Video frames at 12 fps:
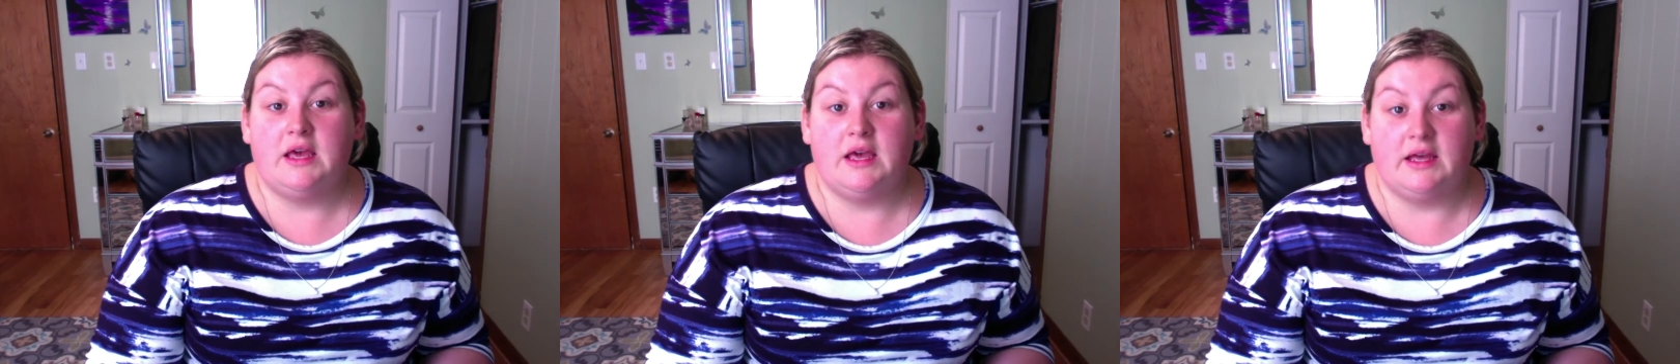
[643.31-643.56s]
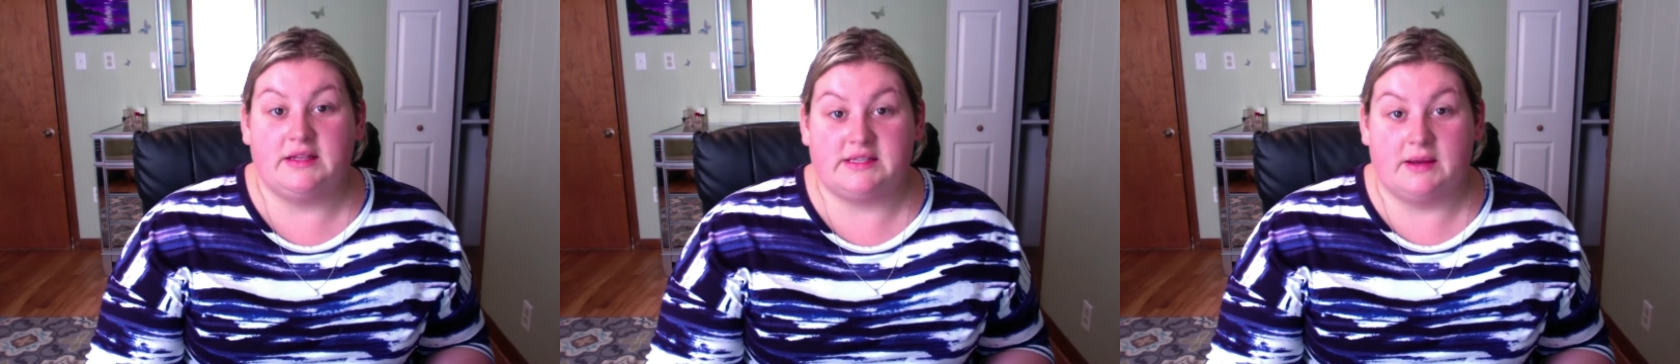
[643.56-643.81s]

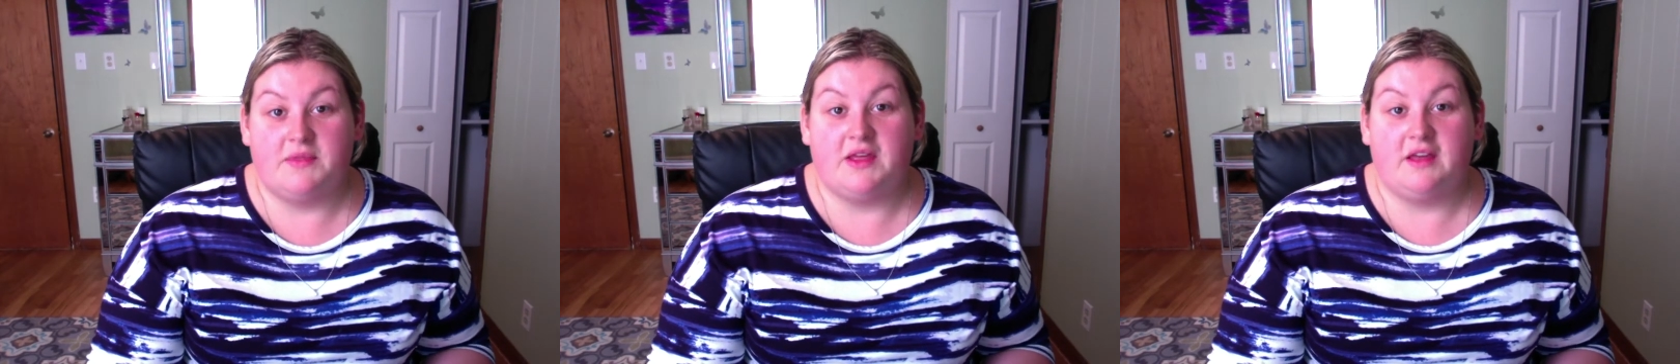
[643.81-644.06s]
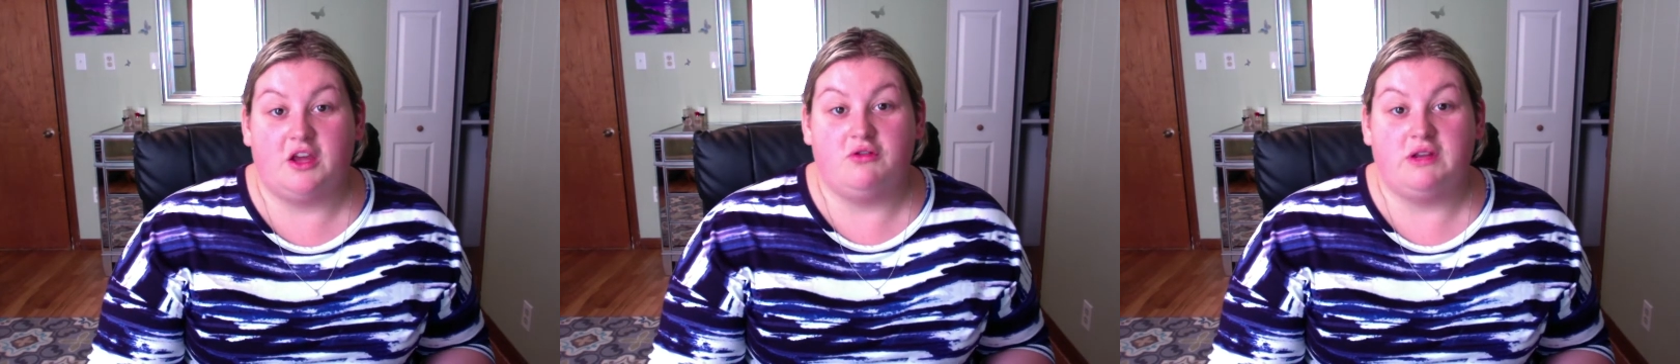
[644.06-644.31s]
It's something
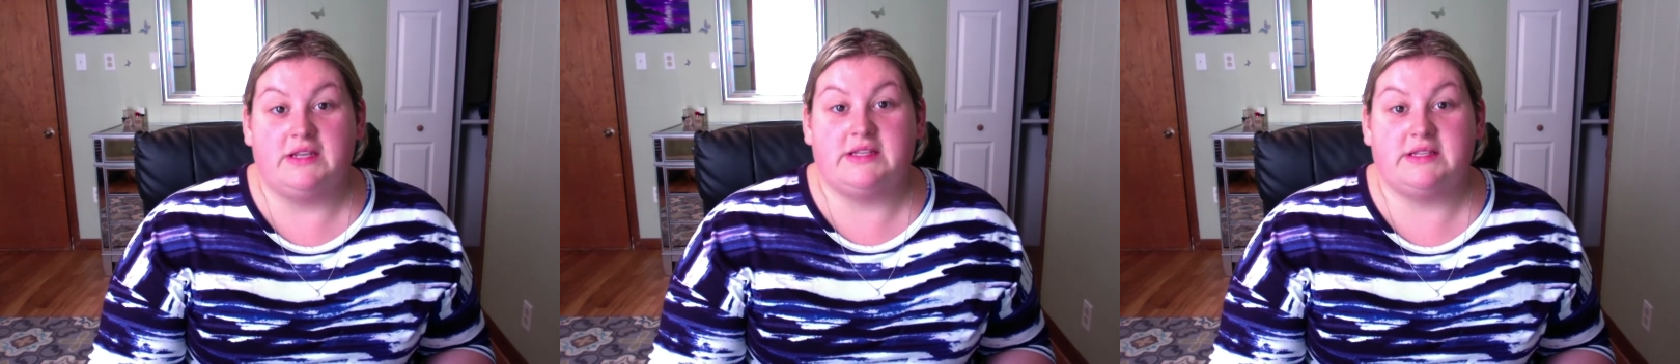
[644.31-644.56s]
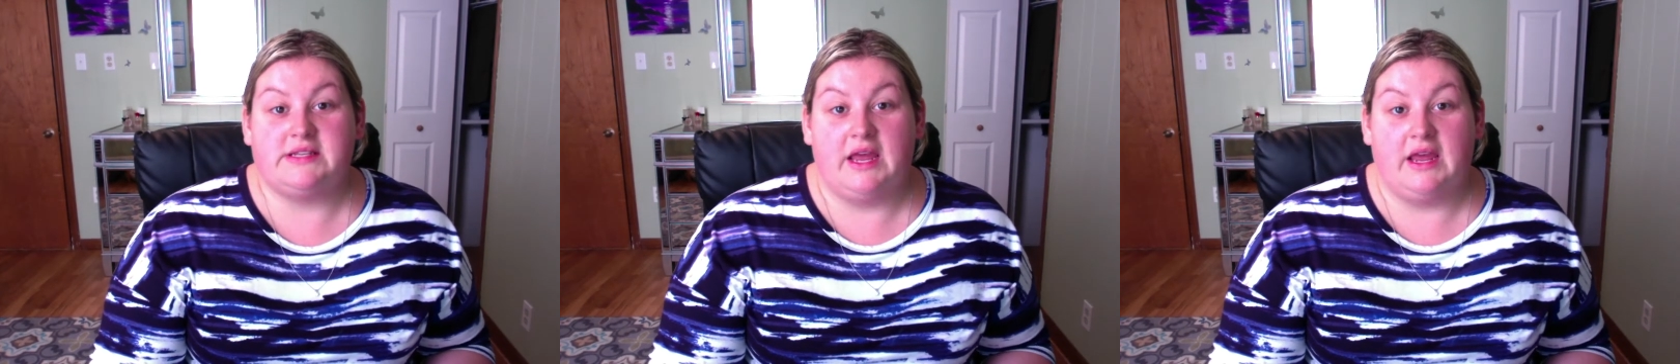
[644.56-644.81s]
that you need to
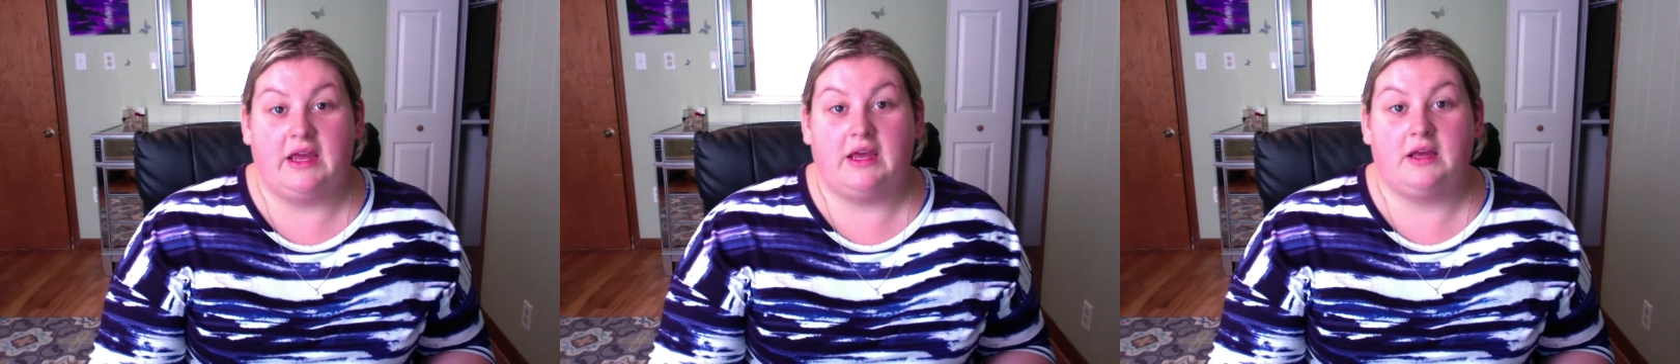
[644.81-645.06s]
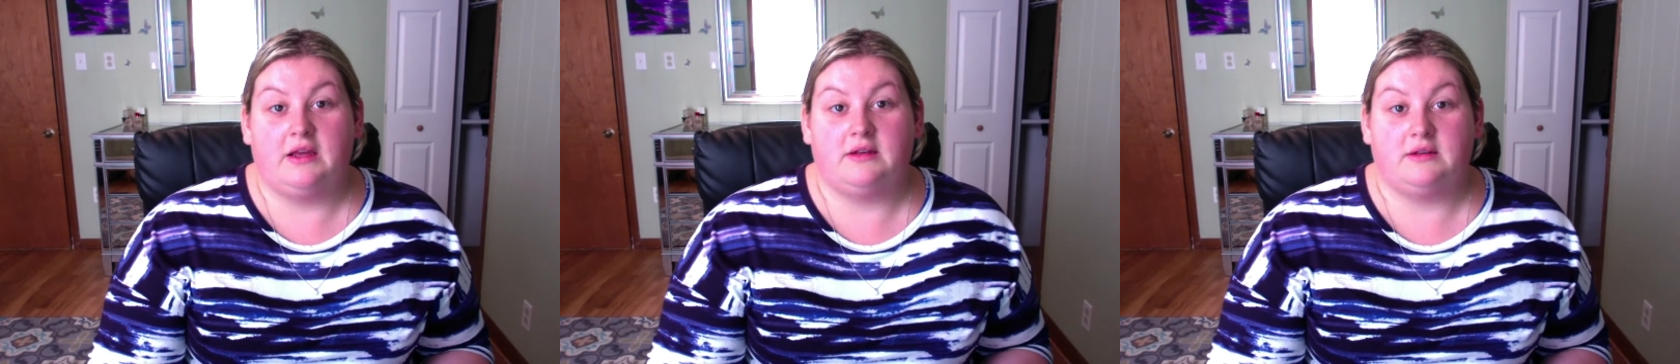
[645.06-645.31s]

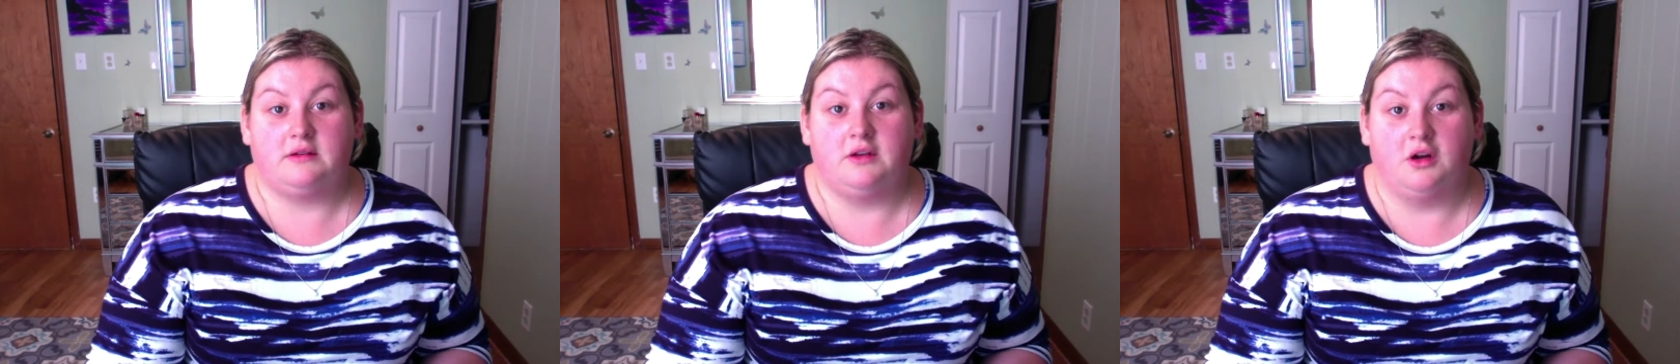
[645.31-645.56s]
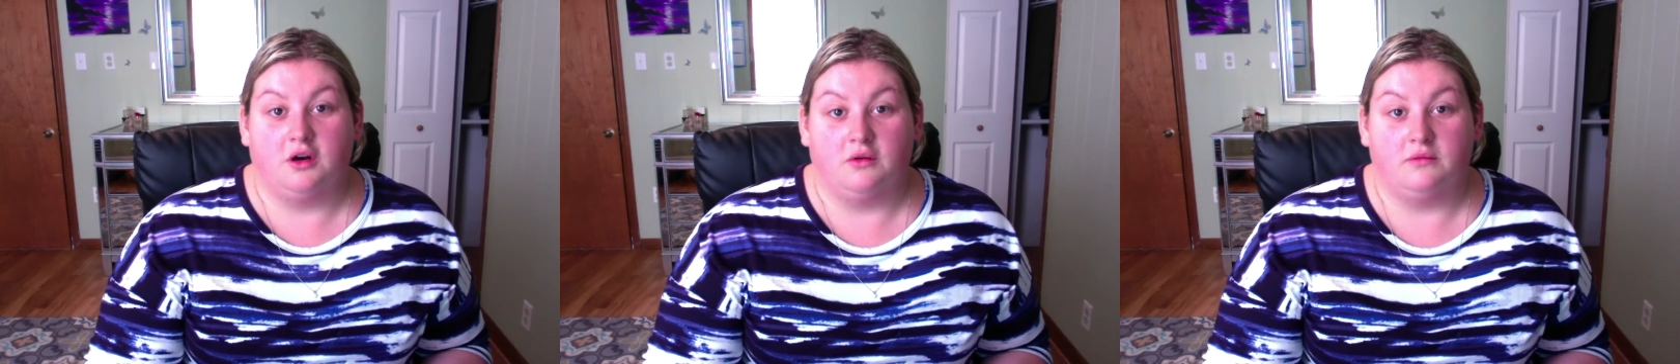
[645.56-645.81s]
take, you
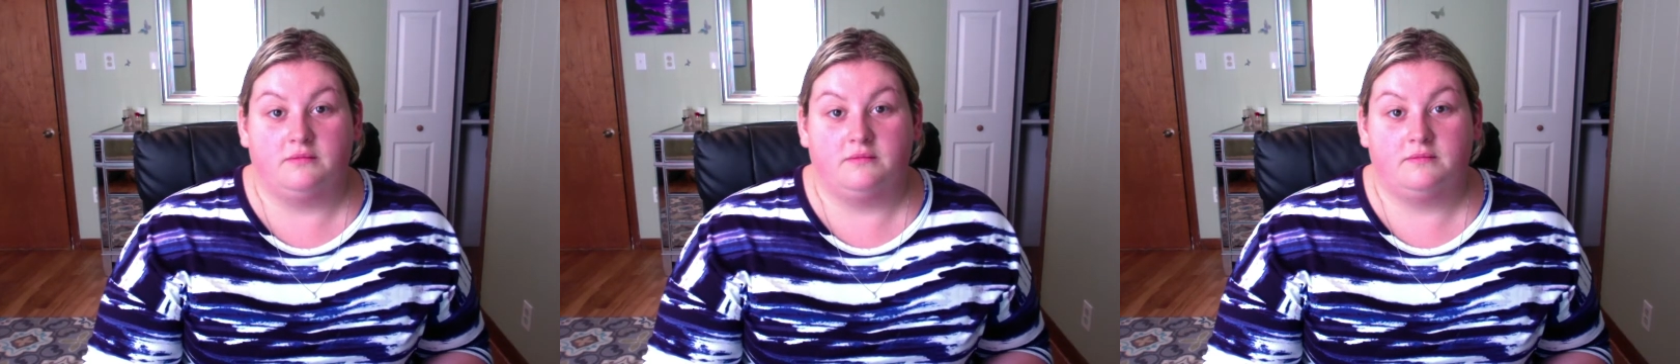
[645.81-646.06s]
know,